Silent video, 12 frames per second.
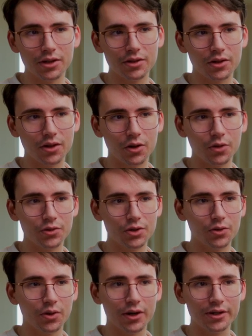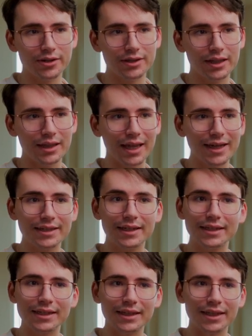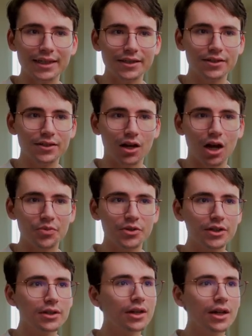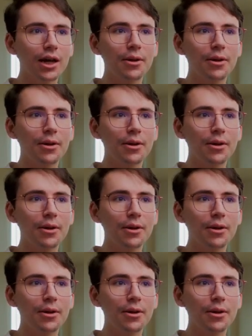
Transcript: I'm going to go to our select list option.